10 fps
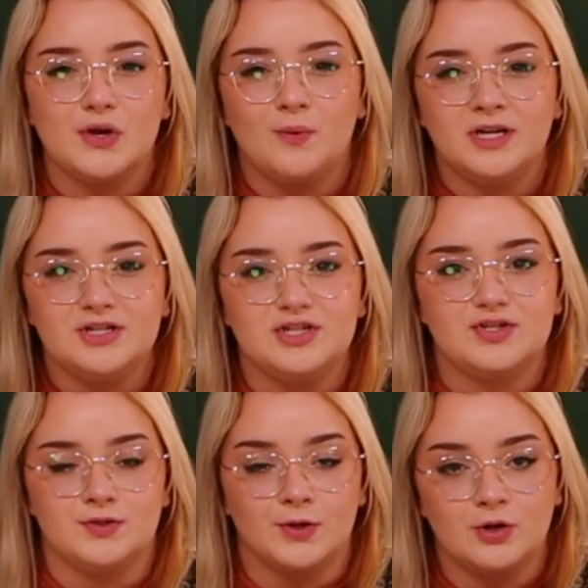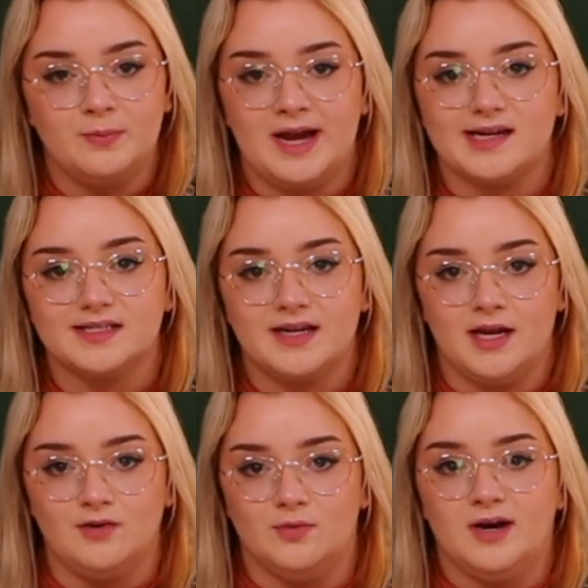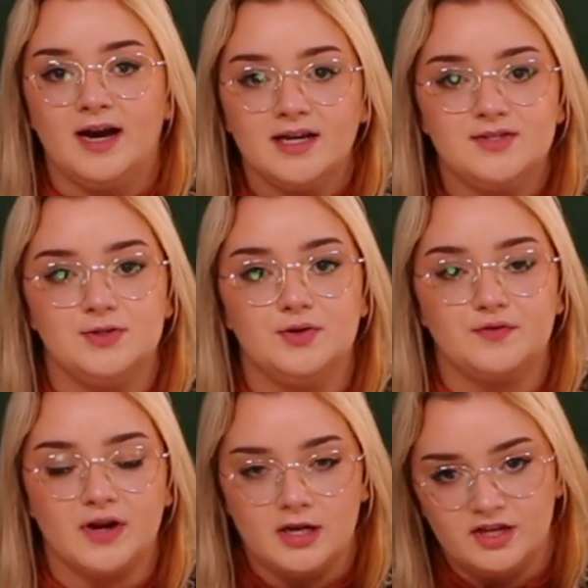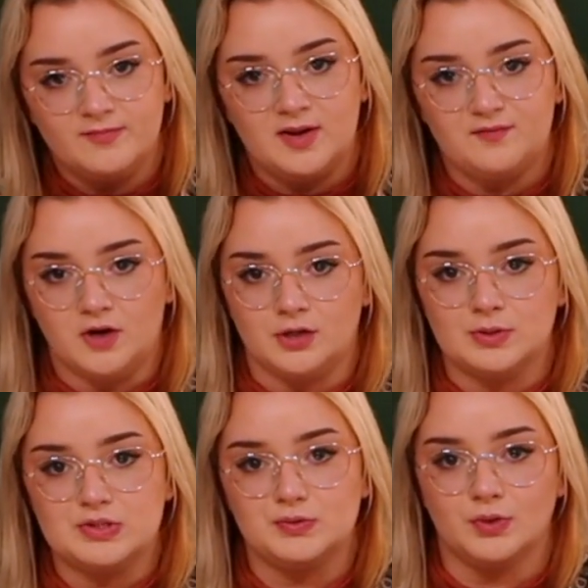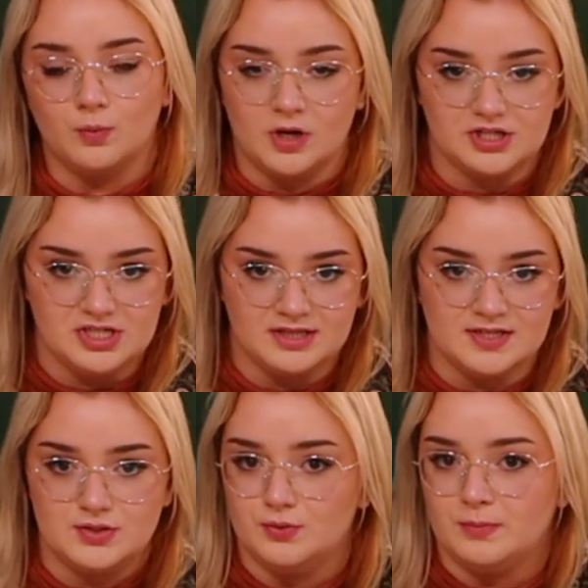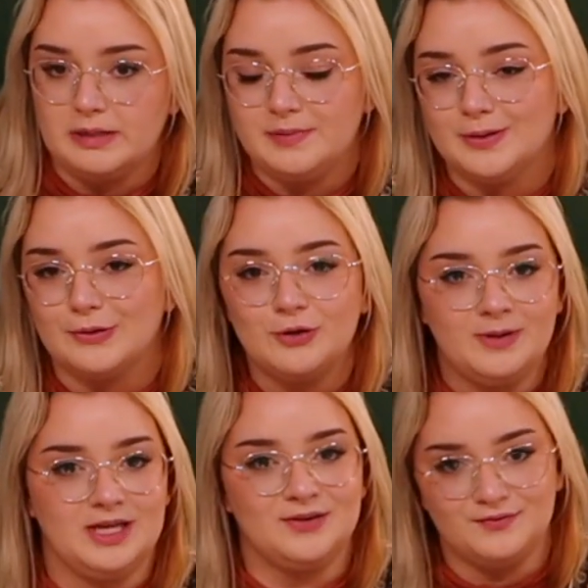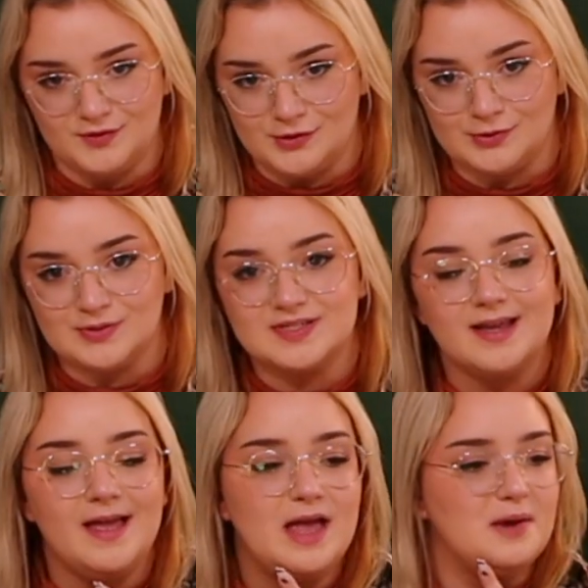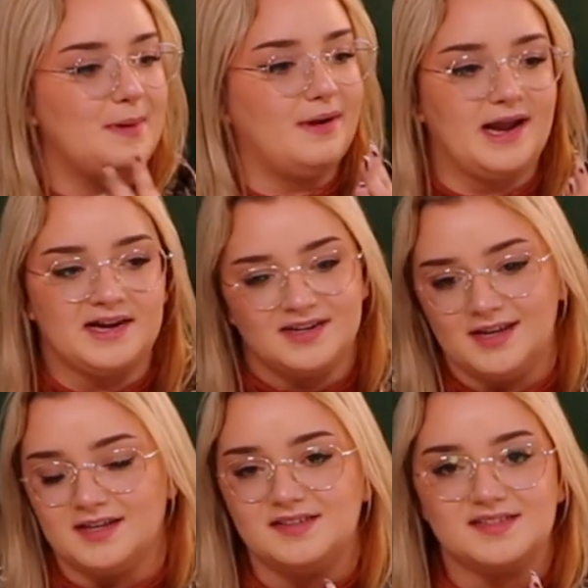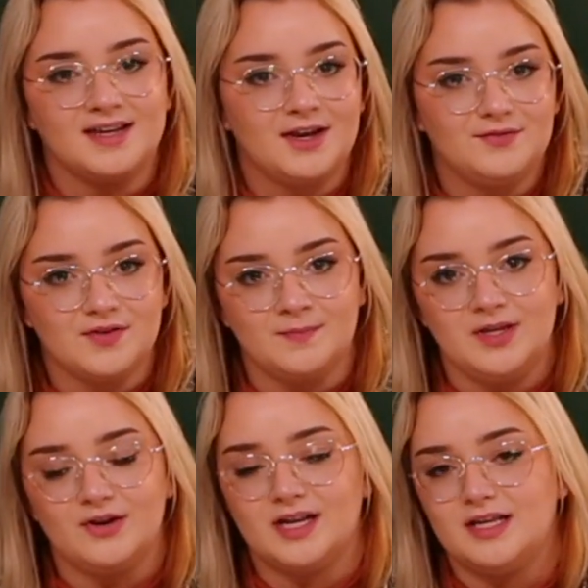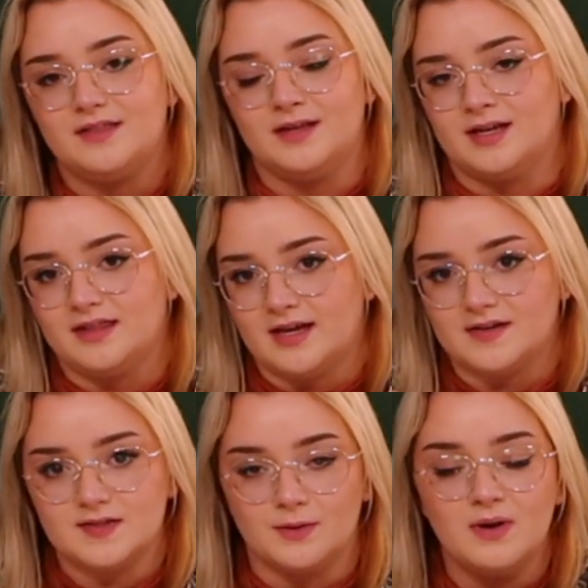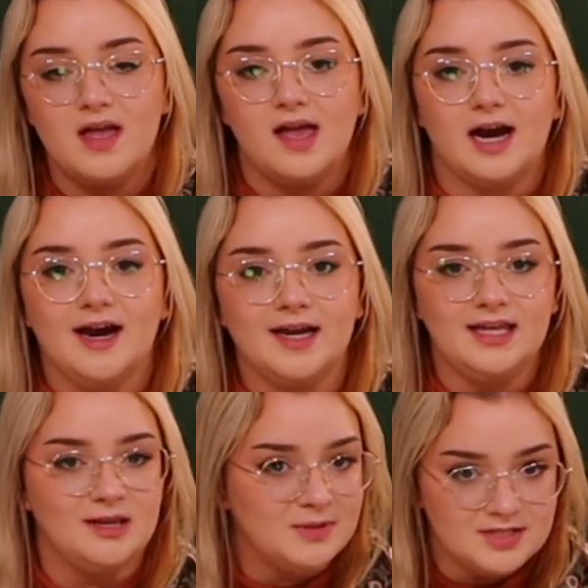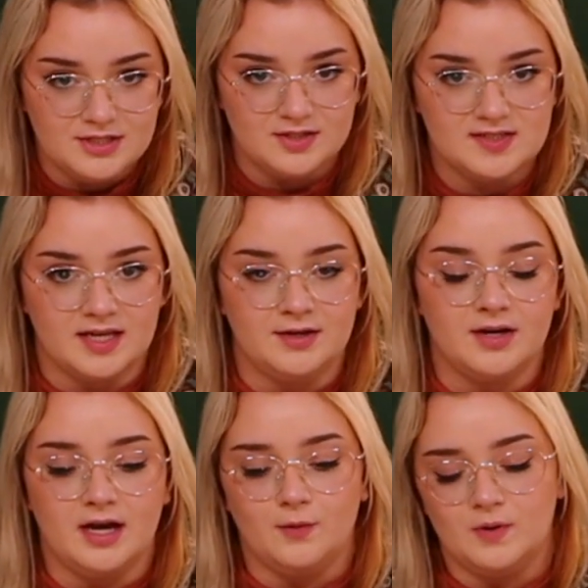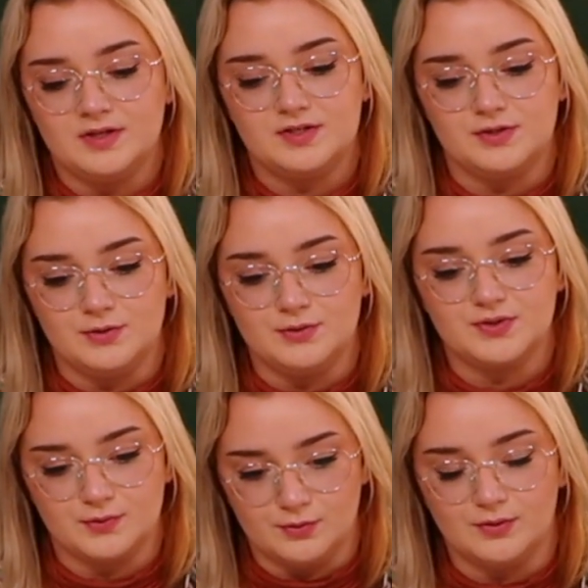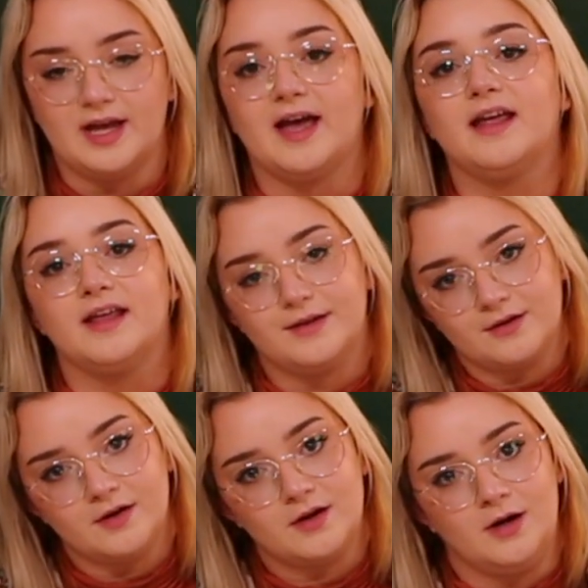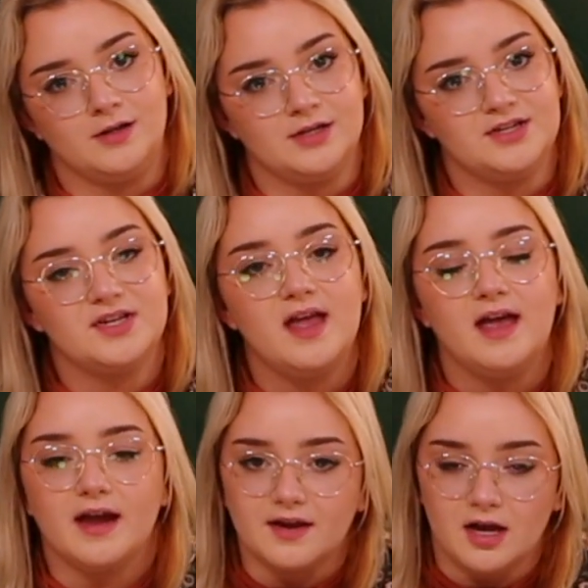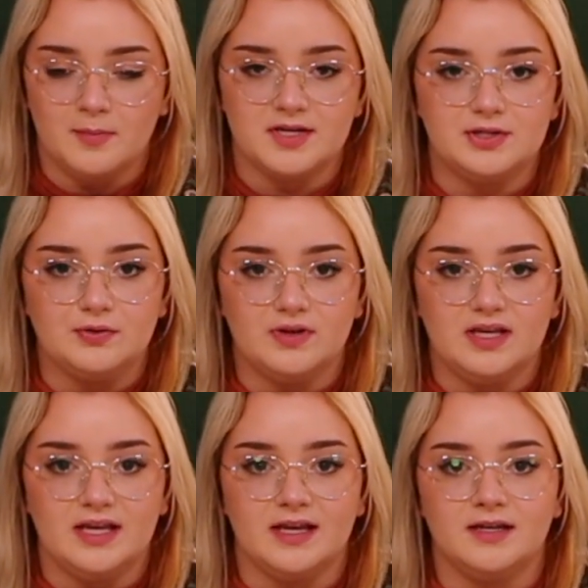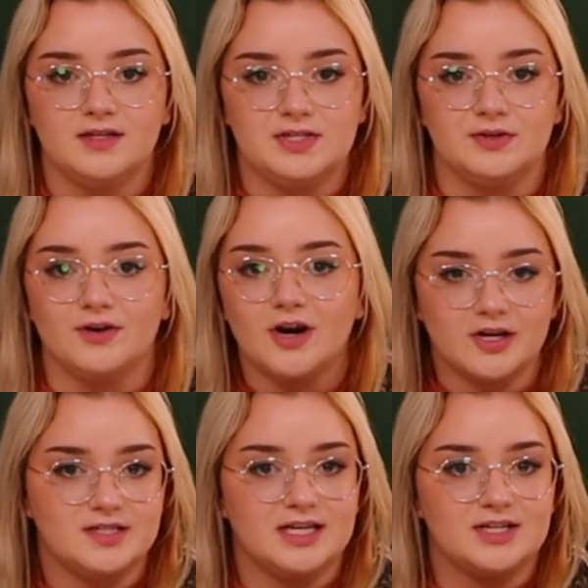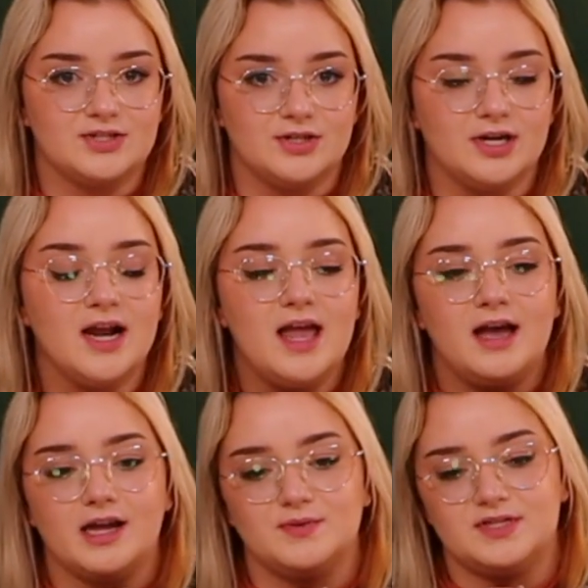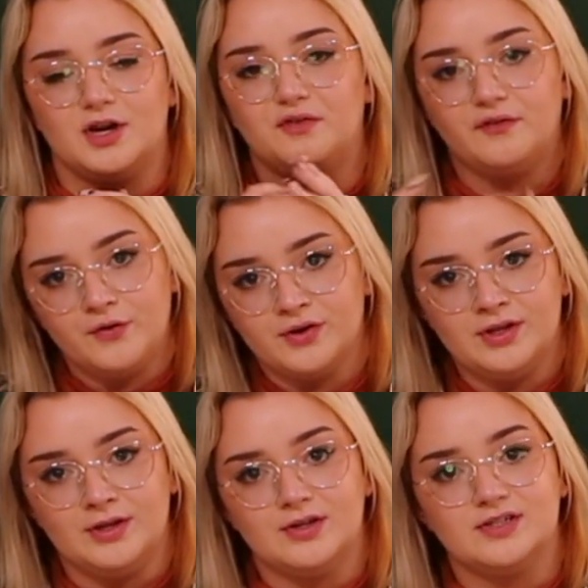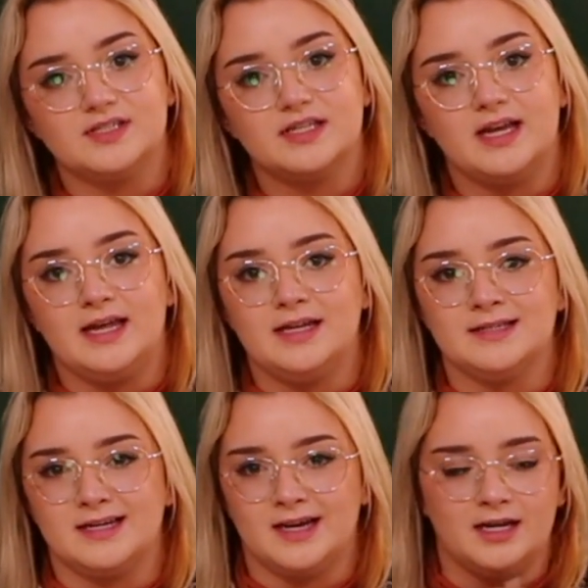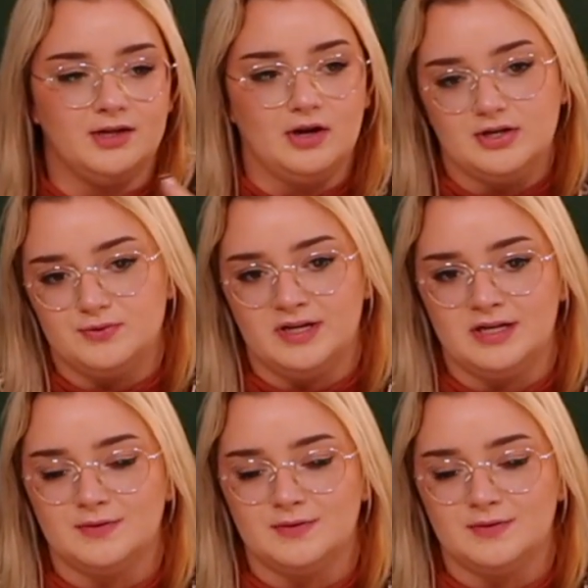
I want to just circle back to kind of what I do for any of my followers who are watching this who might be a little bit confused about how to get a design from me or anything like that. So I am an interior designer. I went to school at Endicott College. I got my degree in interior architecture. I was there for 4 years and I kind of graduated.